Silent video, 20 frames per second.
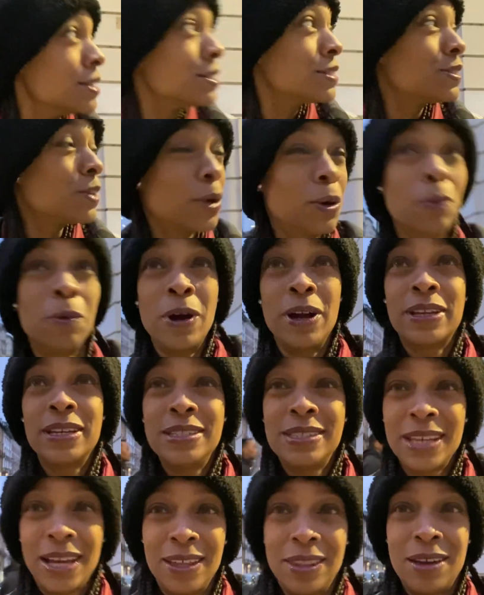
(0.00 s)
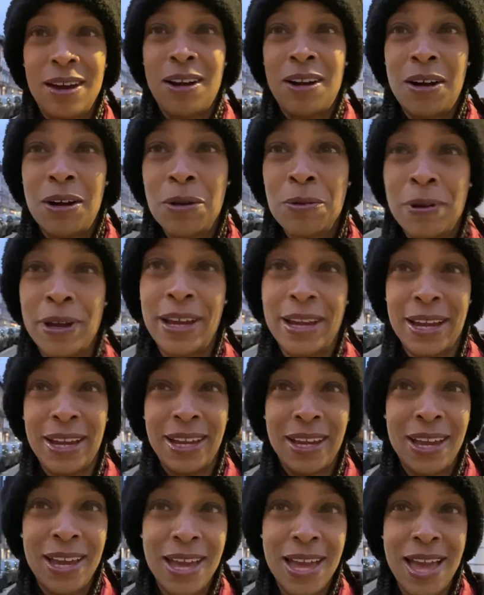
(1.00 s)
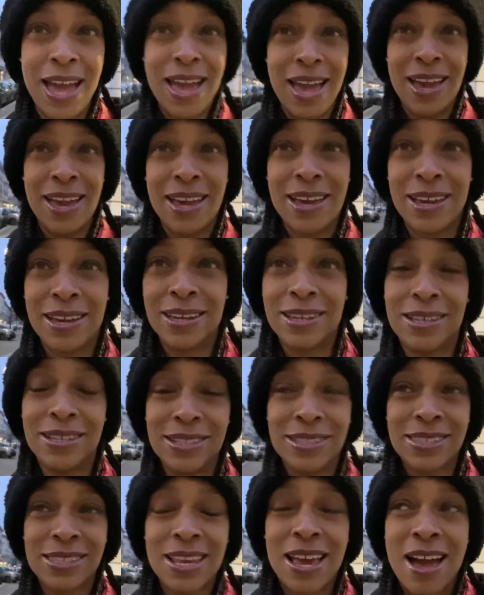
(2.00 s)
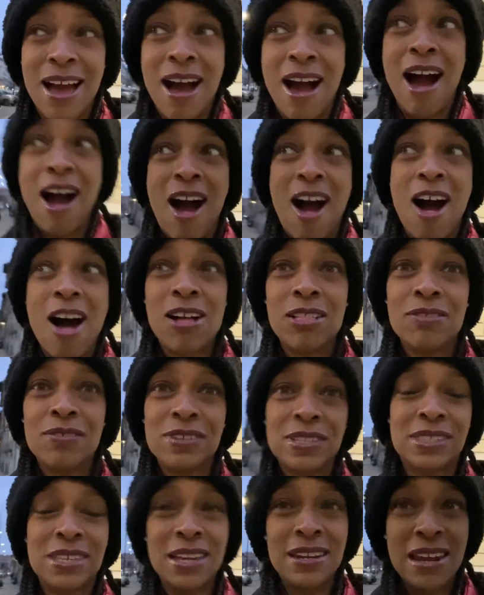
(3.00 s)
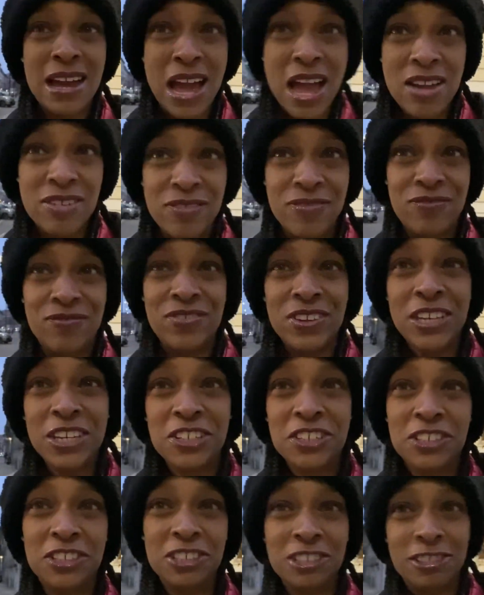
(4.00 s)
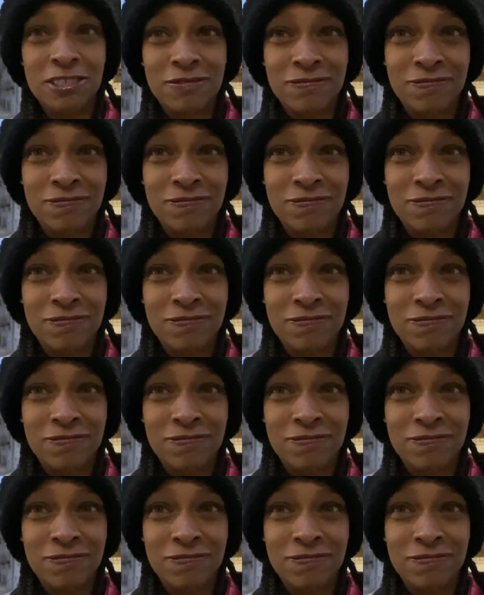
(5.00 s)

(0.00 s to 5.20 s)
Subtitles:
So I'm walking down the hallway, and all of a sudden I feel